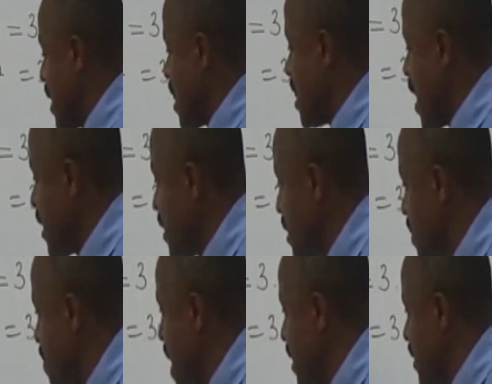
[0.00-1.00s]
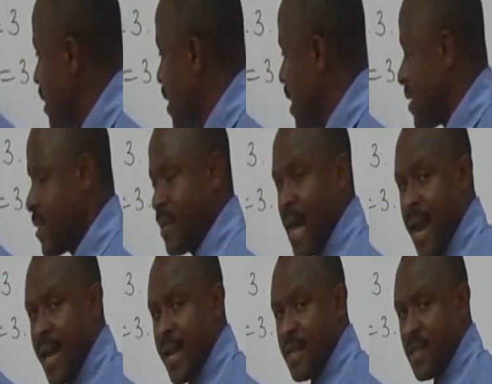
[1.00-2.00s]
This means this,
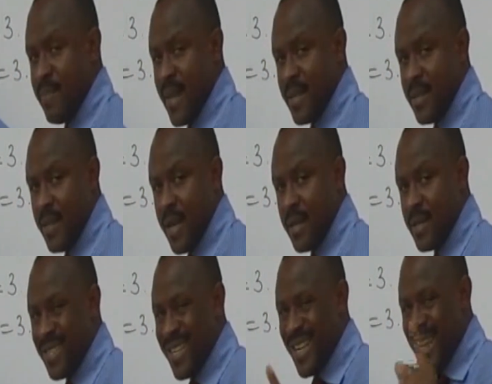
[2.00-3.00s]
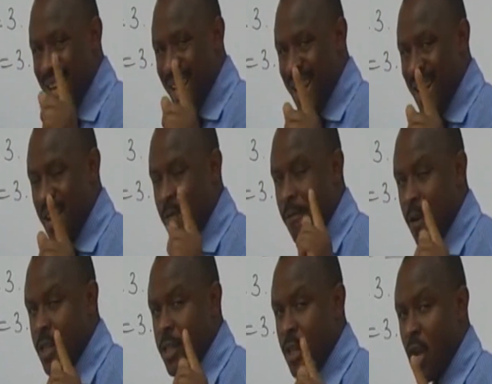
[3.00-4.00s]
and this means this in the
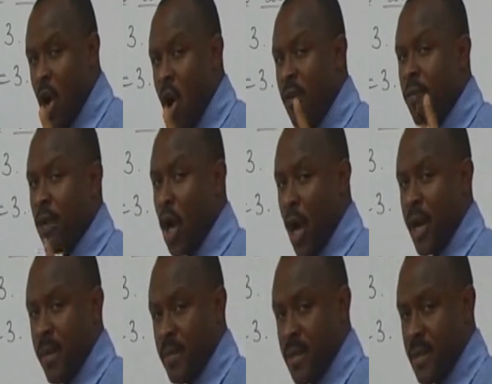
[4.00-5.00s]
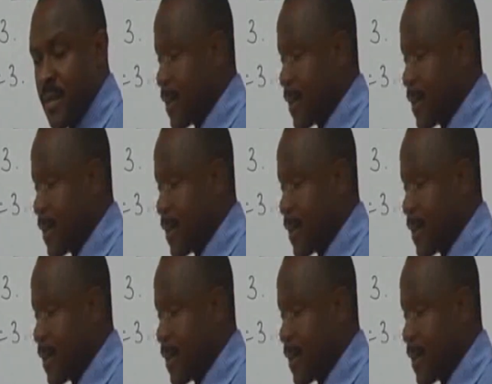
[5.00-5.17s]
first law of logarithms,